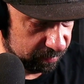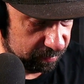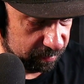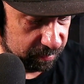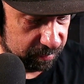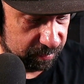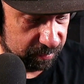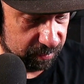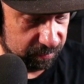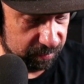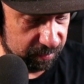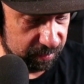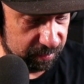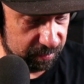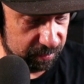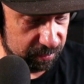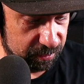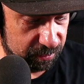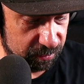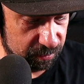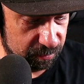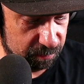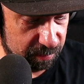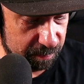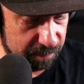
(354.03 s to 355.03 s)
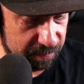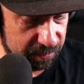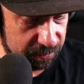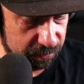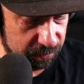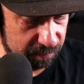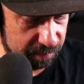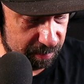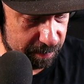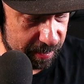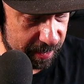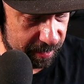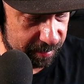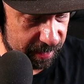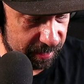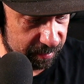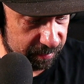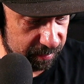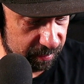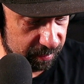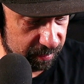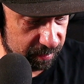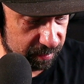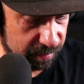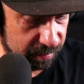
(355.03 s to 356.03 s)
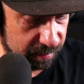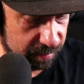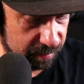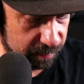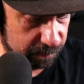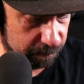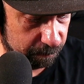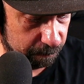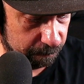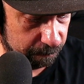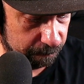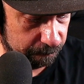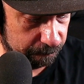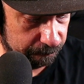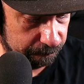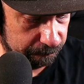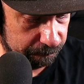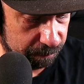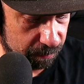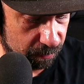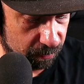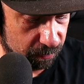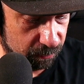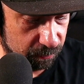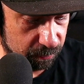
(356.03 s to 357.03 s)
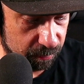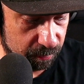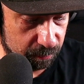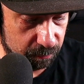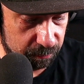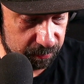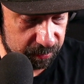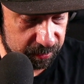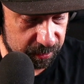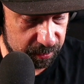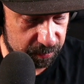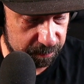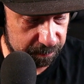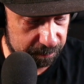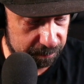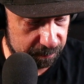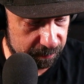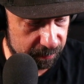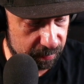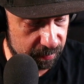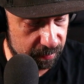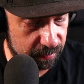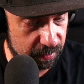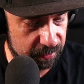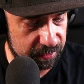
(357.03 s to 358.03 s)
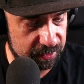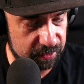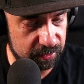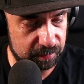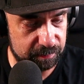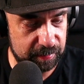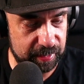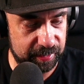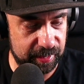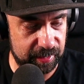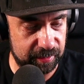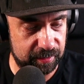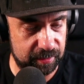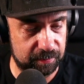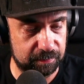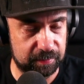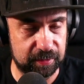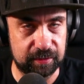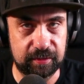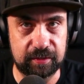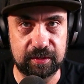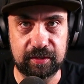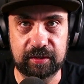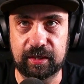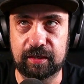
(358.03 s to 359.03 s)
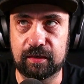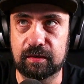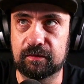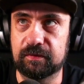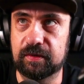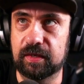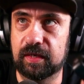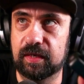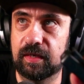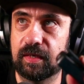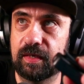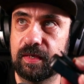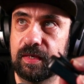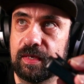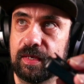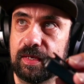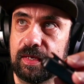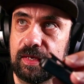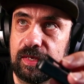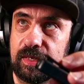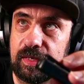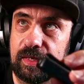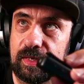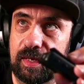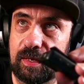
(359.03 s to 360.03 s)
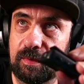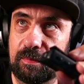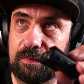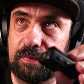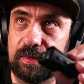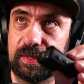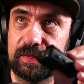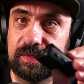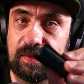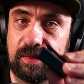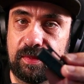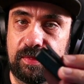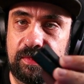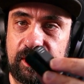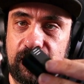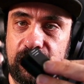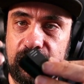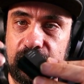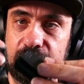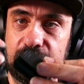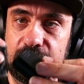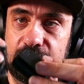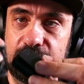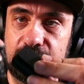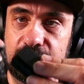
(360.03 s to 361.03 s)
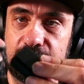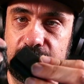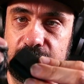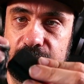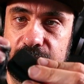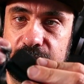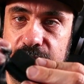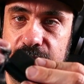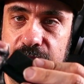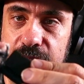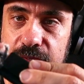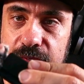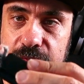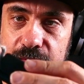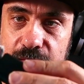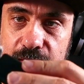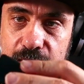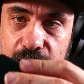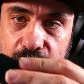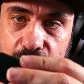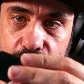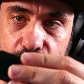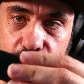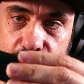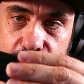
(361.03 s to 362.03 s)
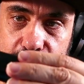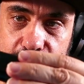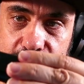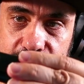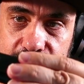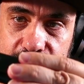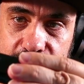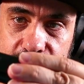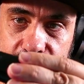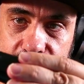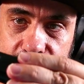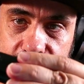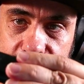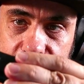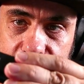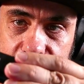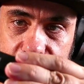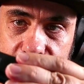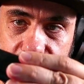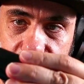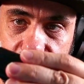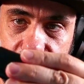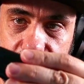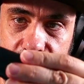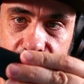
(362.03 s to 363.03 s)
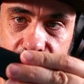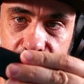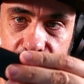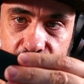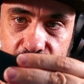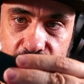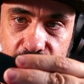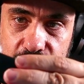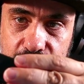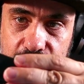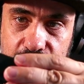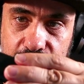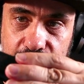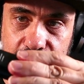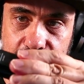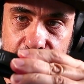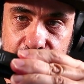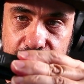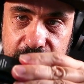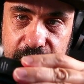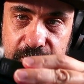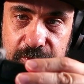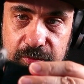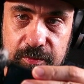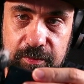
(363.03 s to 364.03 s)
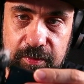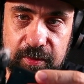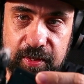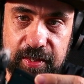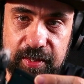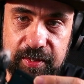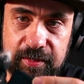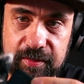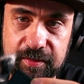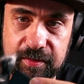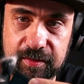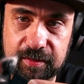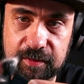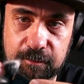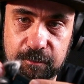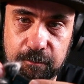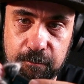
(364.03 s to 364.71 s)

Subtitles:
So this should be magnetic, or we just no, it's not magnetic, but it's kind of a button thing, a coat button. You should clip into place.